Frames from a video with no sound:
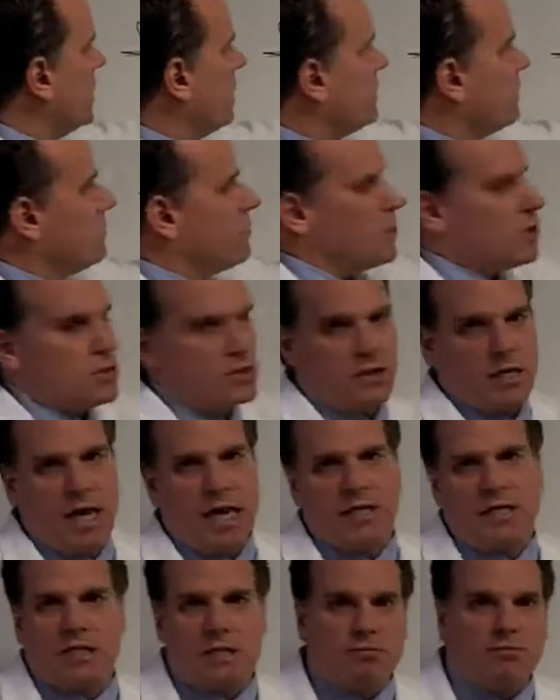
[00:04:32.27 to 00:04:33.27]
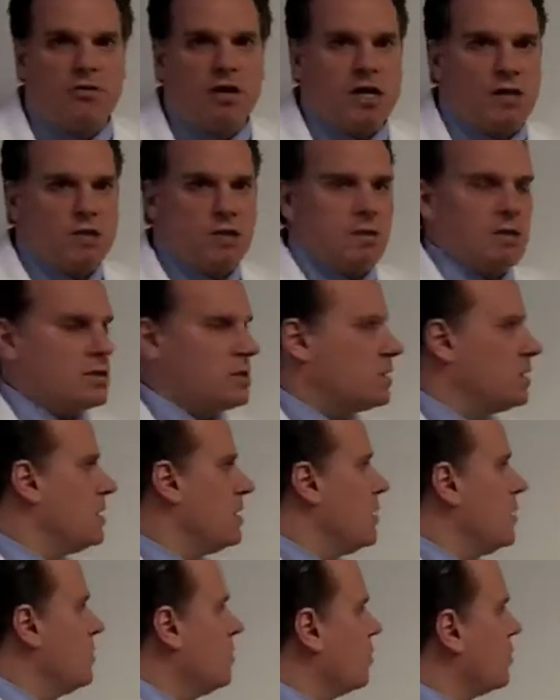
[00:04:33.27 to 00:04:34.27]
Give the person antidepressants.
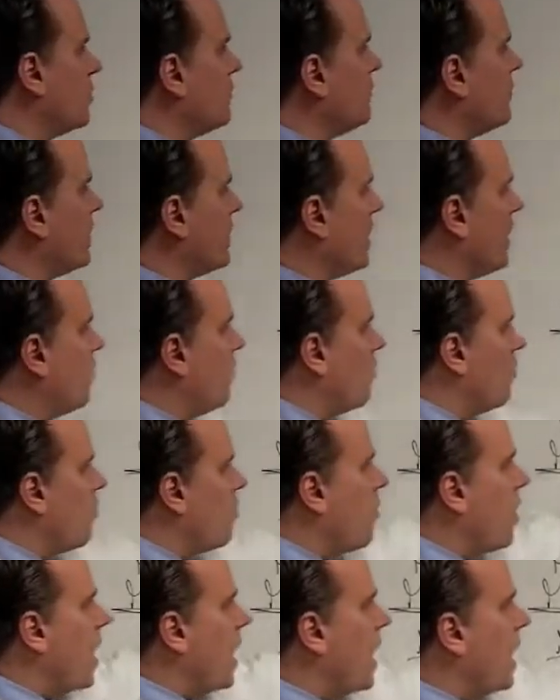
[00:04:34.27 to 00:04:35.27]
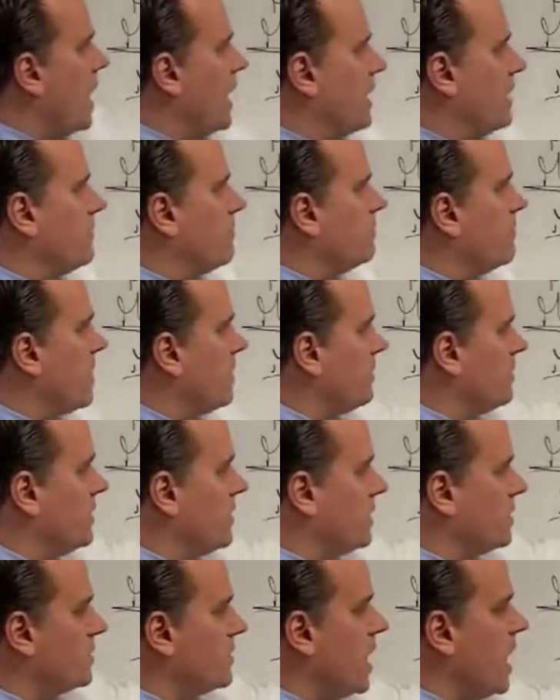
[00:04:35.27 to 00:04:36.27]
We're going to find out why. Maybe the
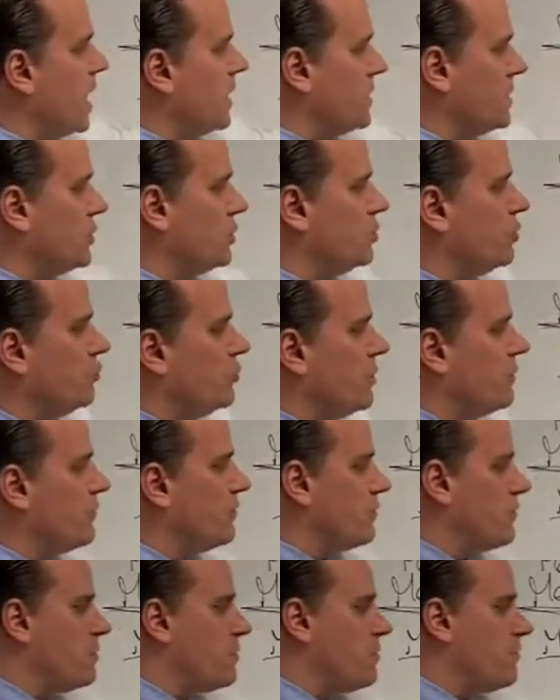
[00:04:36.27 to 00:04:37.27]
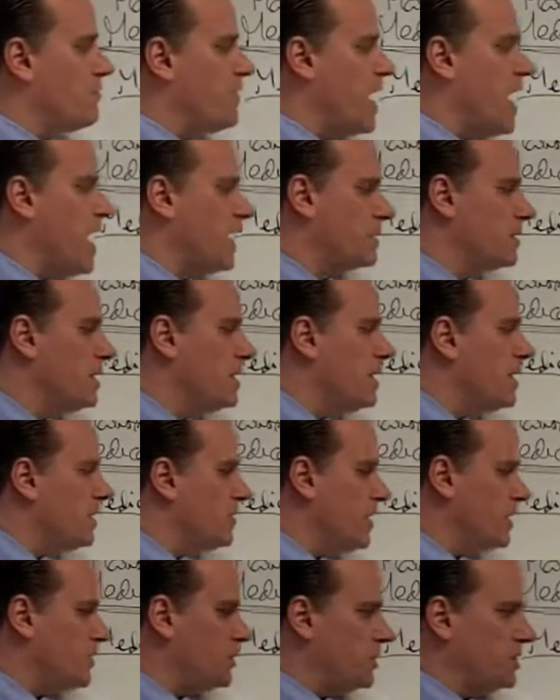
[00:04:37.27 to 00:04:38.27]
anxiety is driven from the fact
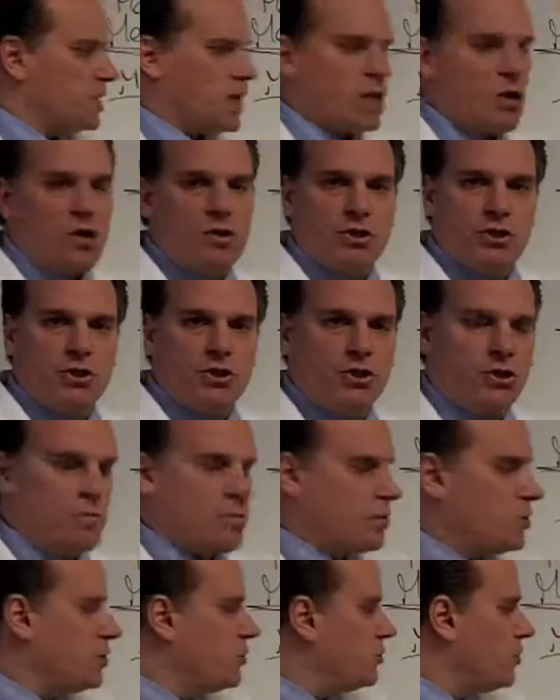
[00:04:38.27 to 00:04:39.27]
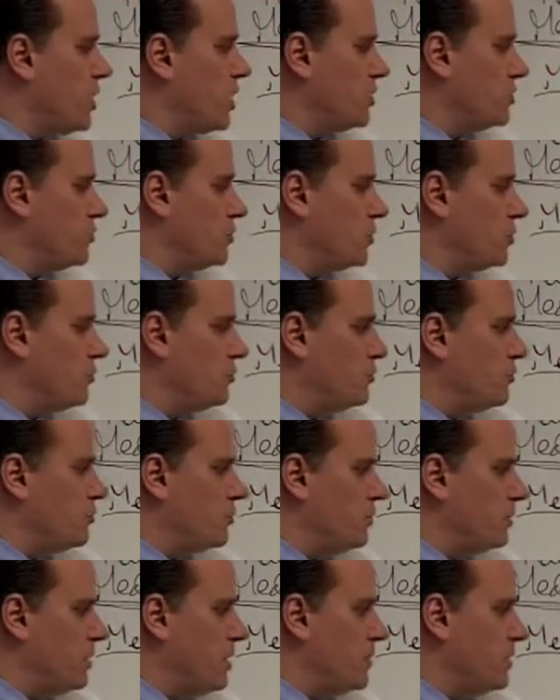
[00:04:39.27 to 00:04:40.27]
that she's got under so much stress, which
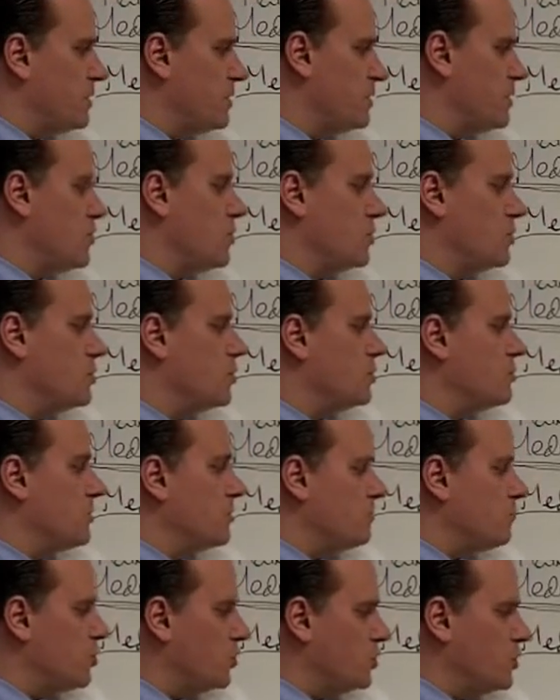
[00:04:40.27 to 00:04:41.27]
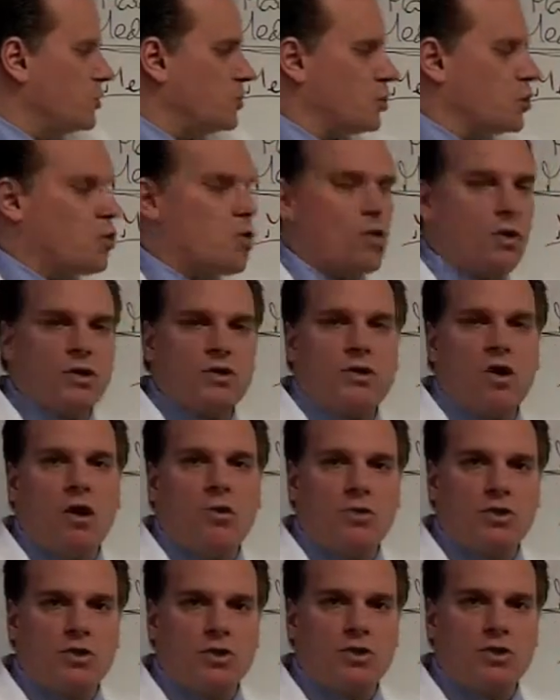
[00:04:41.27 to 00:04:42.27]
pushes the cortisol,
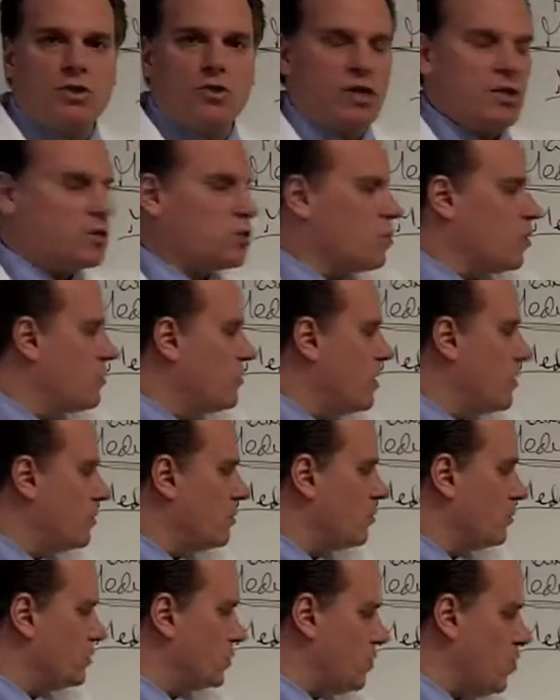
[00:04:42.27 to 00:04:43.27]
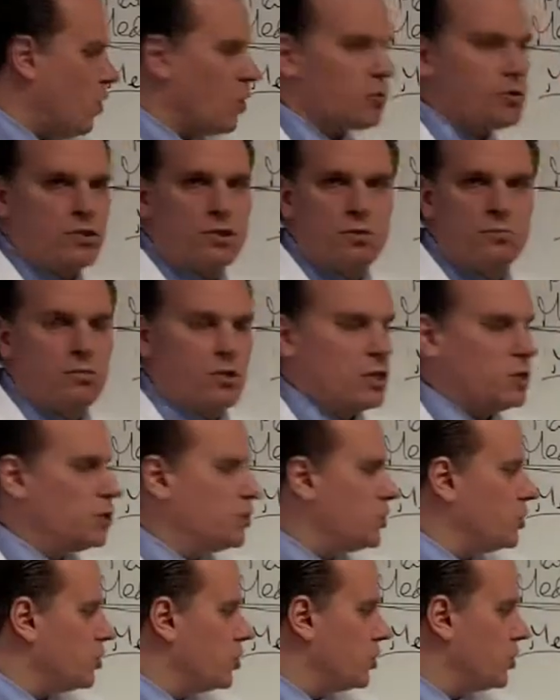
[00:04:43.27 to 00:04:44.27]
which is a stress hormone, which alters the blood
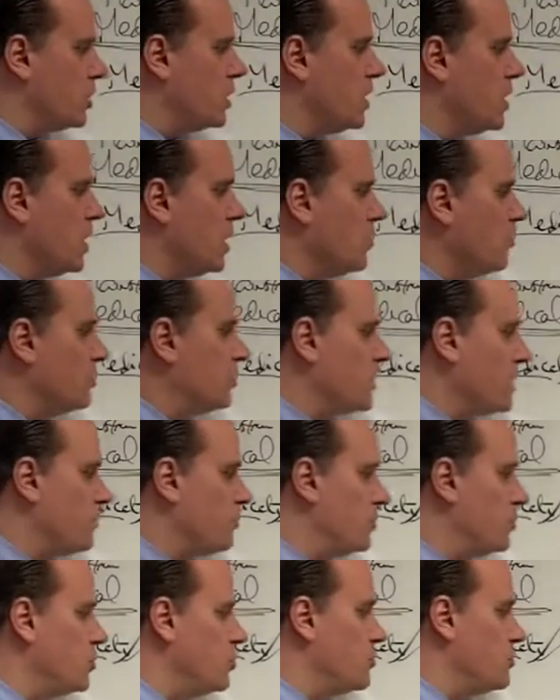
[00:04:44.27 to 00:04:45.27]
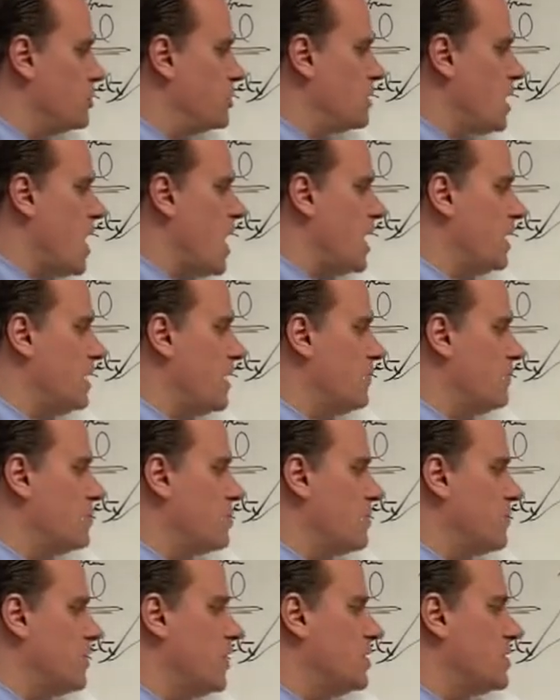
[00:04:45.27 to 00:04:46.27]
sugar, which then produces high levels
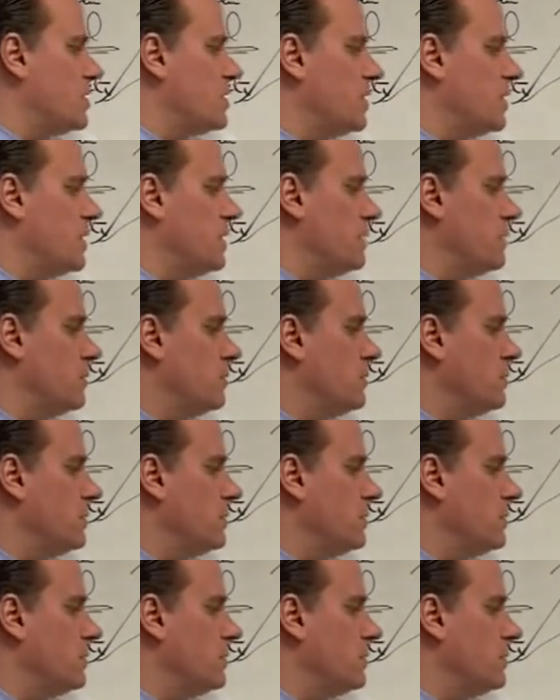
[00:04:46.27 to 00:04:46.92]
of insulin.